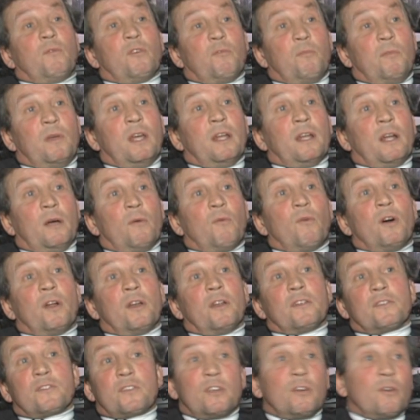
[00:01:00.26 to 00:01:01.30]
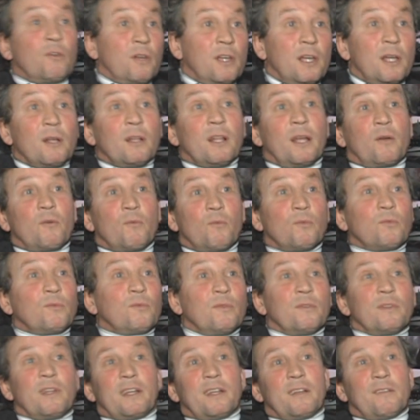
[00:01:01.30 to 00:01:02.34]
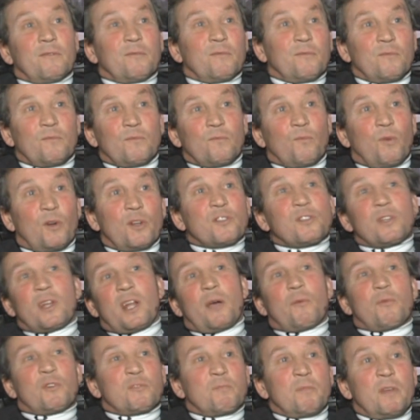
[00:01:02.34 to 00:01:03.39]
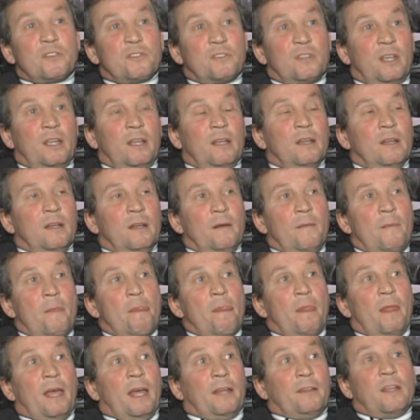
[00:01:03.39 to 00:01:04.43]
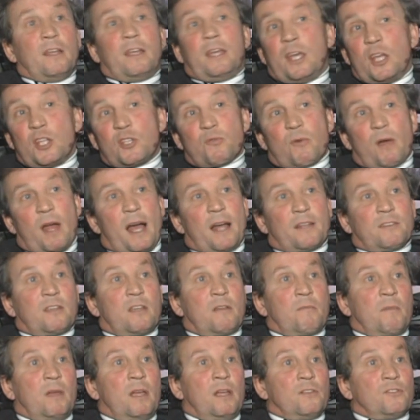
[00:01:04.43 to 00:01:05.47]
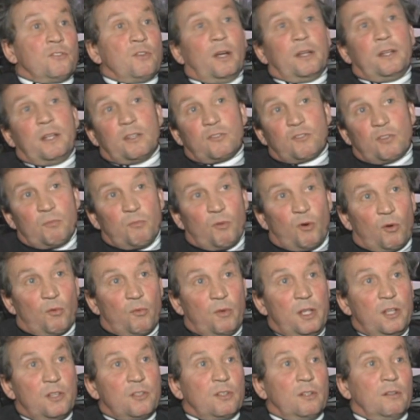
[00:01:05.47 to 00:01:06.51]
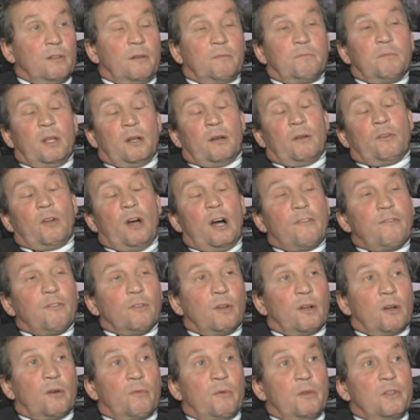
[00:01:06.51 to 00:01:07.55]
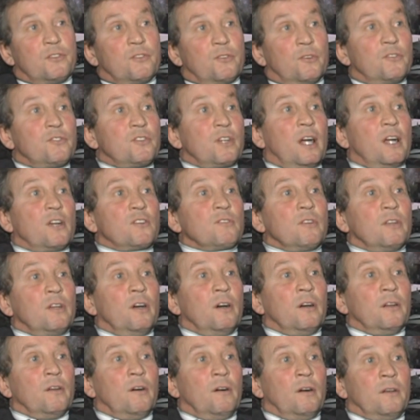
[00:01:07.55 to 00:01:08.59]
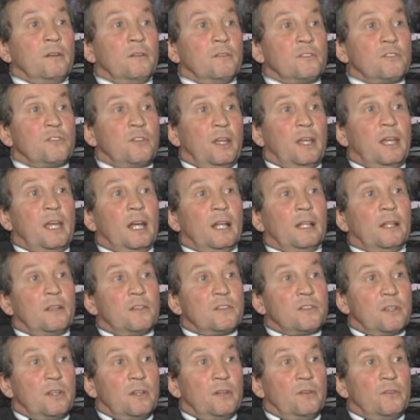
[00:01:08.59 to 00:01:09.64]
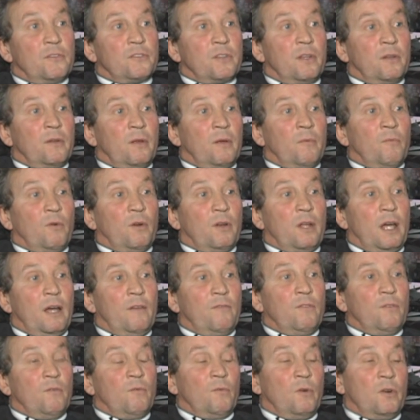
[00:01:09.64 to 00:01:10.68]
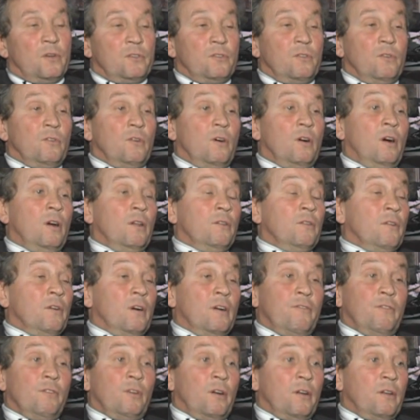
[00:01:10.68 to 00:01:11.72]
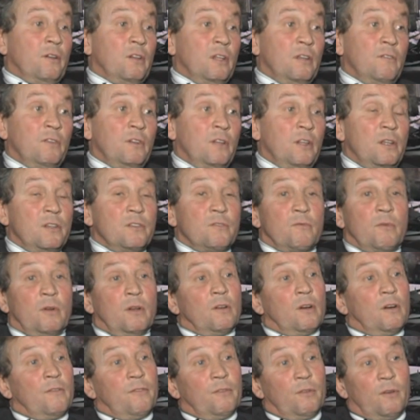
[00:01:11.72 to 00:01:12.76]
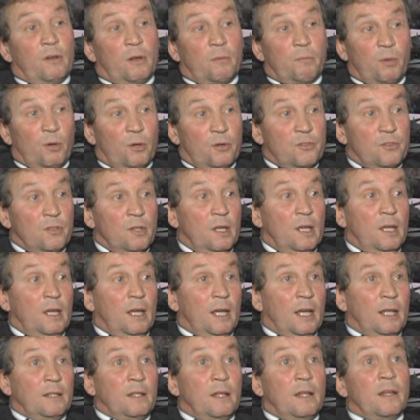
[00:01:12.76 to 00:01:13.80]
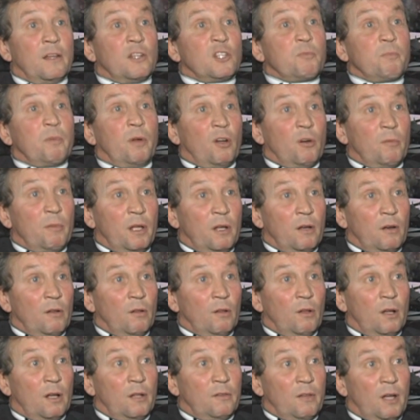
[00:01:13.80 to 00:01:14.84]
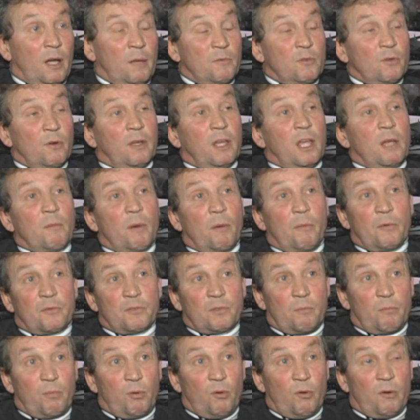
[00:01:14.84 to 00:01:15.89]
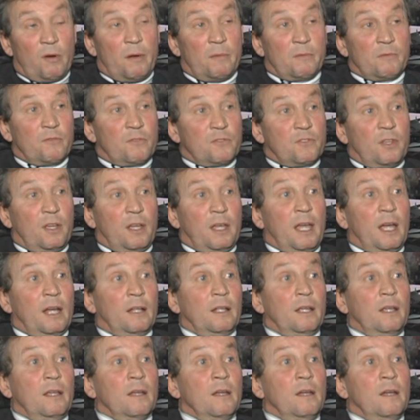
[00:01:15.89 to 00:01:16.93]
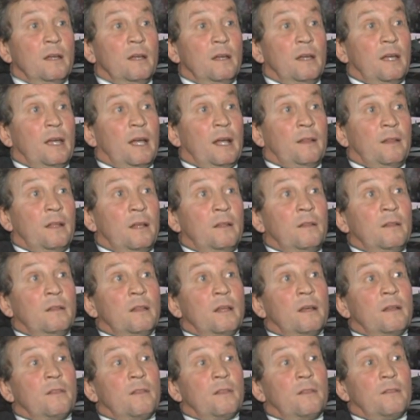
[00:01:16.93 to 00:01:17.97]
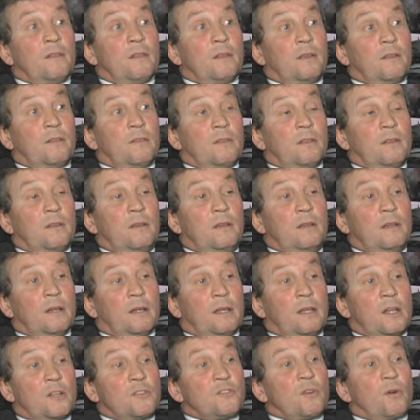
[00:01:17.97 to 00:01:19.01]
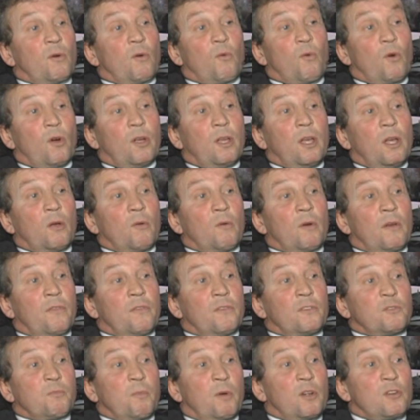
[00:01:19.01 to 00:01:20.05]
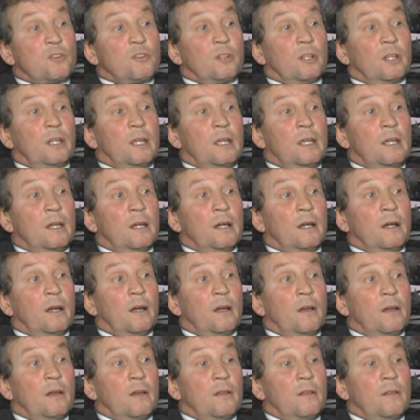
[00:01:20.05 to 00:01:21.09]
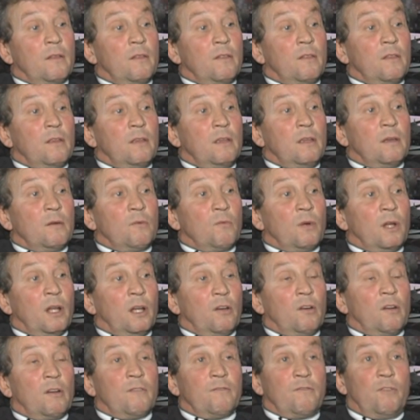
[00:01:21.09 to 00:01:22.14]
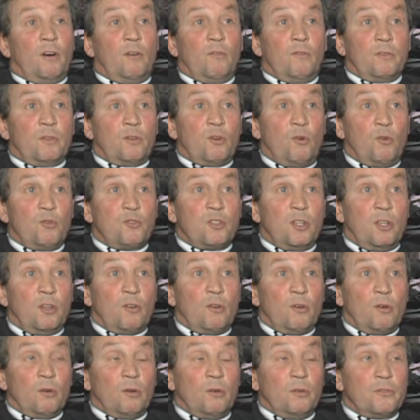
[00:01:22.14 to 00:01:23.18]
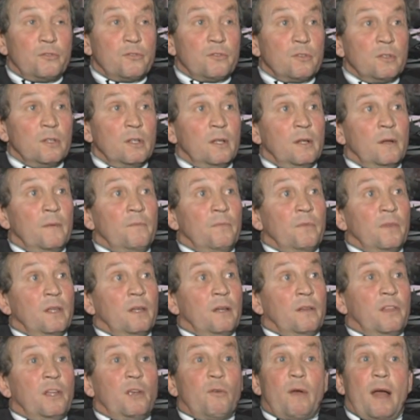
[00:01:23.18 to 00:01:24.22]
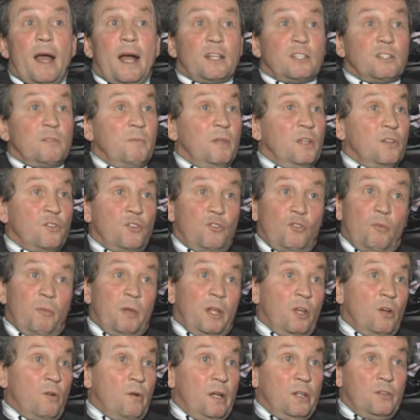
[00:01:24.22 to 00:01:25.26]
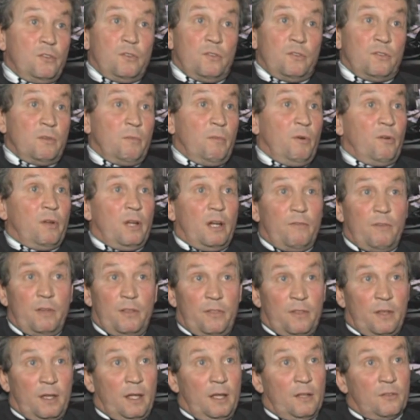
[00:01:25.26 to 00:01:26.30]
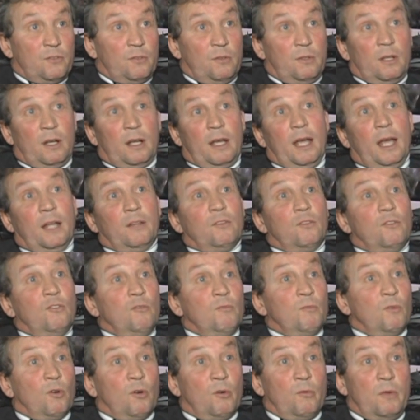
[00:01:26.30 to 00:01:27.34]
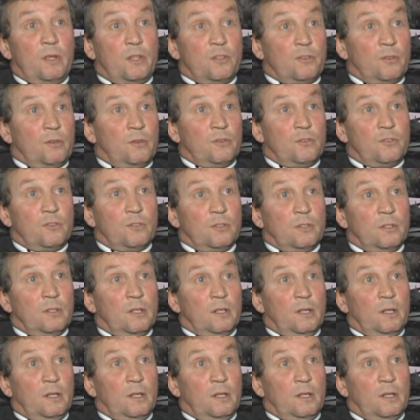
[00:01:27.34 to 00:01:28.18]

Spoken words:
with me, and I wanted to see, okay, like what is it I was missing? And then kids were asking me, and so I did some more research, an awful lot of research actually on stick handling skills and what have you, and watched an awful lot of DVDs and read an awful lot of books, and then experimented a lot of times. So I came up with some programs for stick handling. And then the kids that I were working with, especially when I got involved with coaching girls, they were asking me so many questions about everything. And so then I had to do more research.